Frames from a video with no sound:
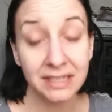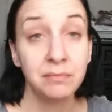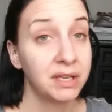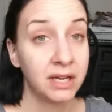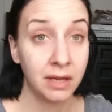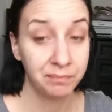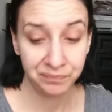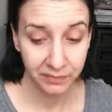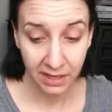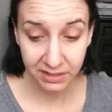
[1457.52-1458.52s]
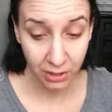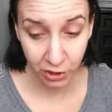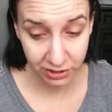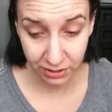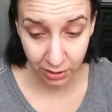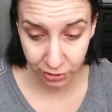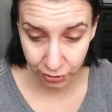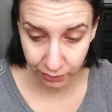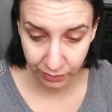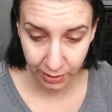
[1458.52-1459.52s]
I didn't pick it up. That's the honest to God
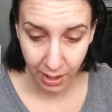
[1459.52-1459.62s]
truth.